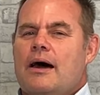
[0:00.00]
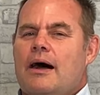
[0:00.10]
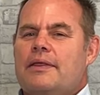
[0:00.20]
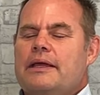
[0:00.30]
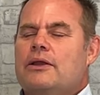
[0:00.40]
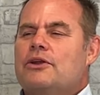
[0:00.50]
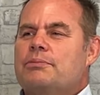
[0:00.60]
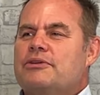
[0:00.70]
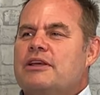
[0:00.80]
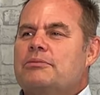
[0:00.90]
I think a lot of
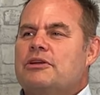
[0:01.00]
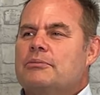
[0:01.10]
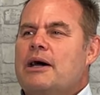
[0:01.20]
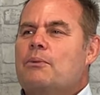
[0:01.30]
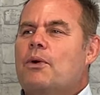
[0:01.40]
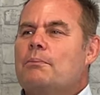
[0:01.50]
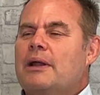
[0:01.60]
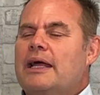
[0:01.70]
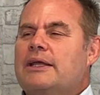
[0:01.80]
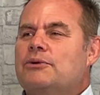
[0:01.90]
perception about what
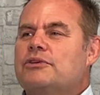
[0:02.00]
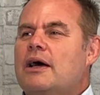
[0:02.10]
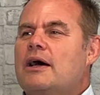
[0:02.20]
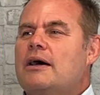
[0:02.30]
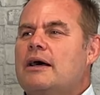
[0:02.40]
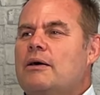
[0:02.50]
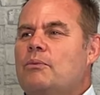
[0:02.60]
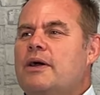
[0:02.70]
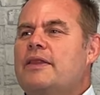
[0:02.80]
millennials are and where